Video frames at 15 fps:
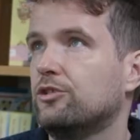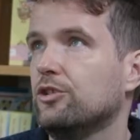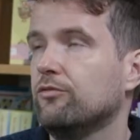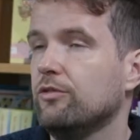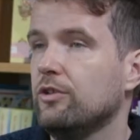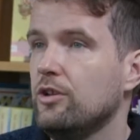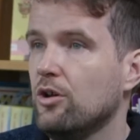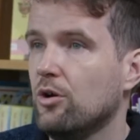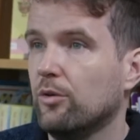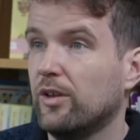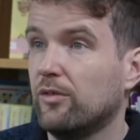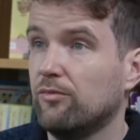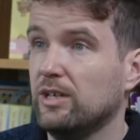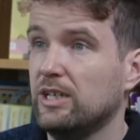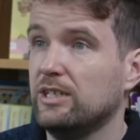children know,
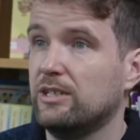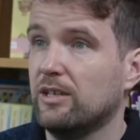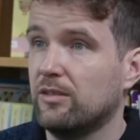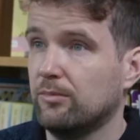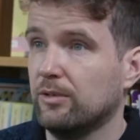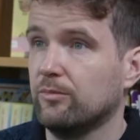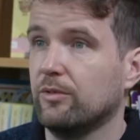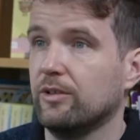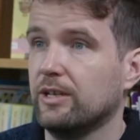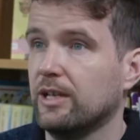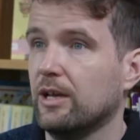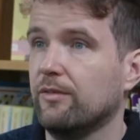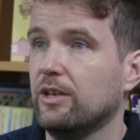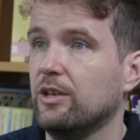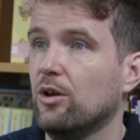they're really disciplined with it
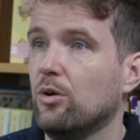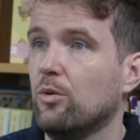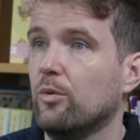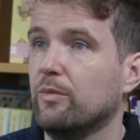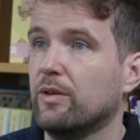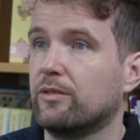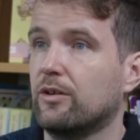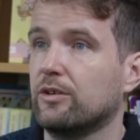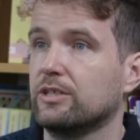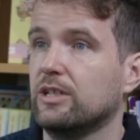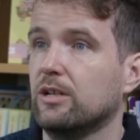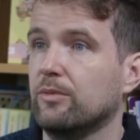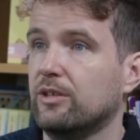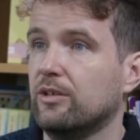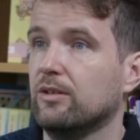now. They know when we start an
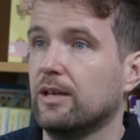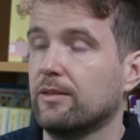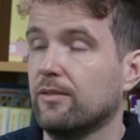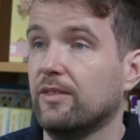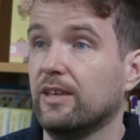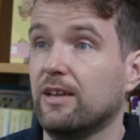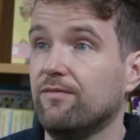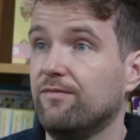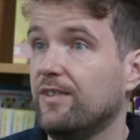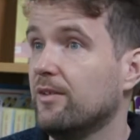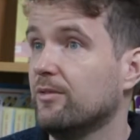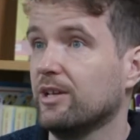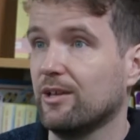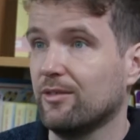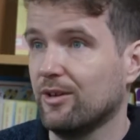LbQ lesson, they get
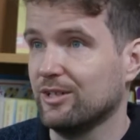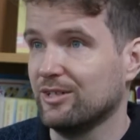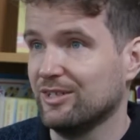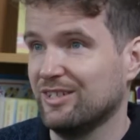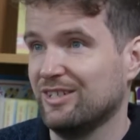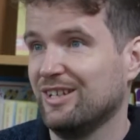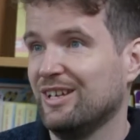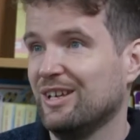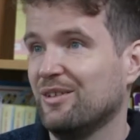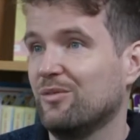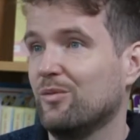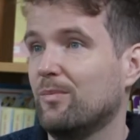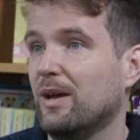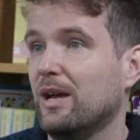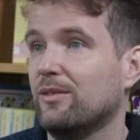very excited. So
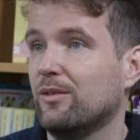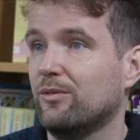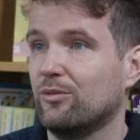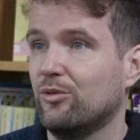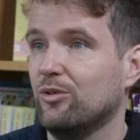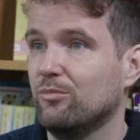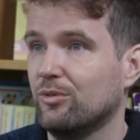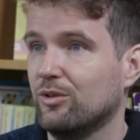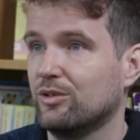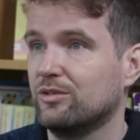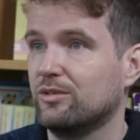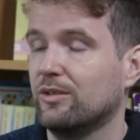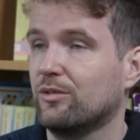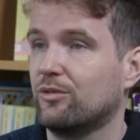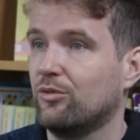we pass out the Chromebooks,
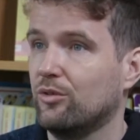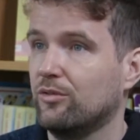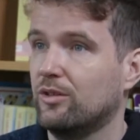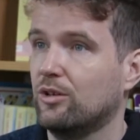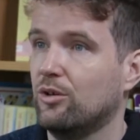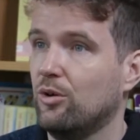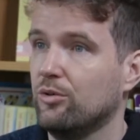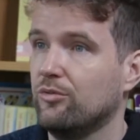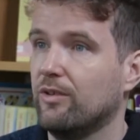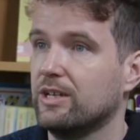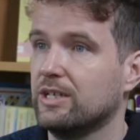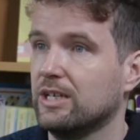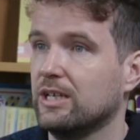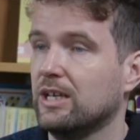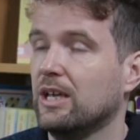get the code
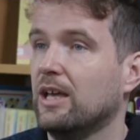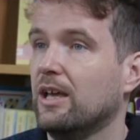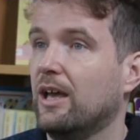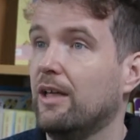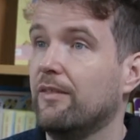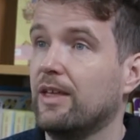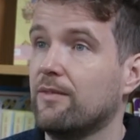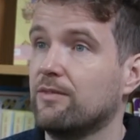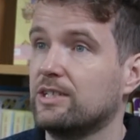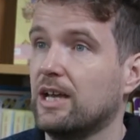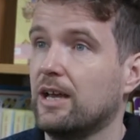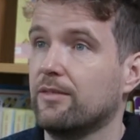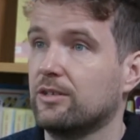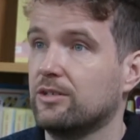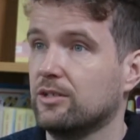ready, and they have a
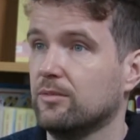task to